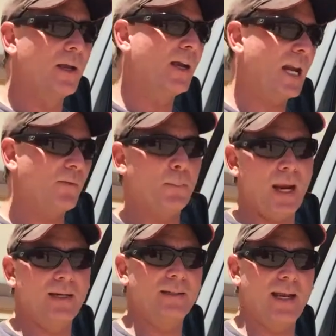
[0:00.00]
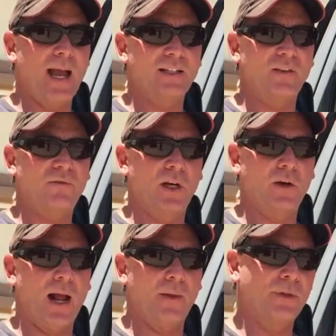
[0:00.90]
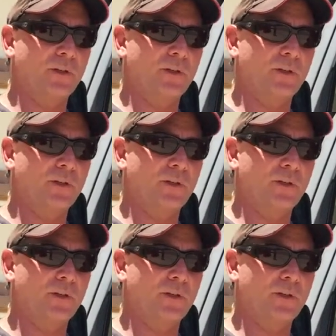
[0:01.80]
Kind of a pain in the ass to figure it out.